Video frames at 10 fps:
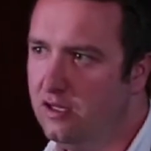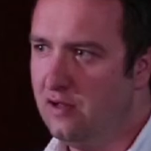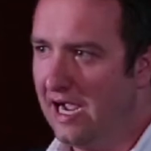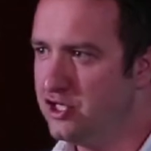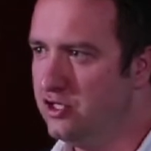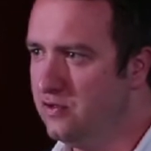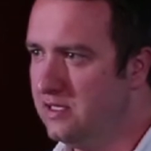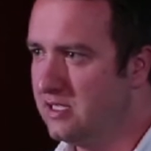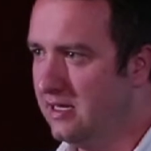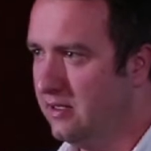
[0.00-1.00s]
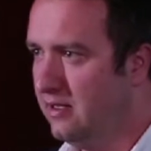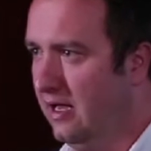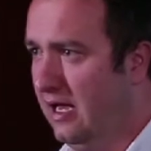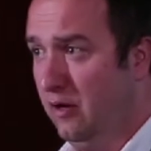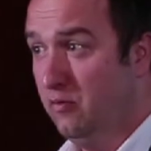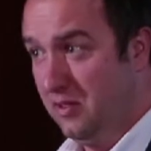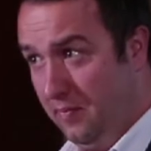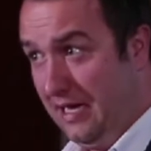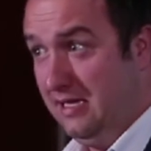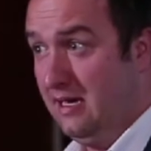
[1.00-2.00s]
you're actually doing something with the
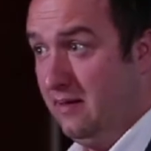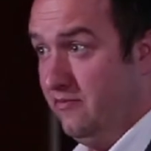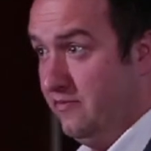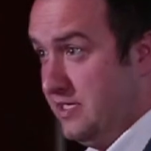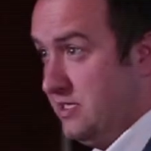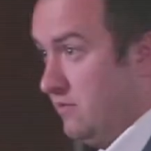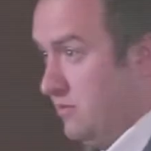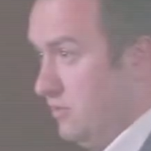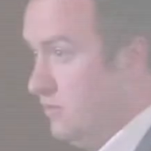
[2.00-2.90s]
money that I'm investing with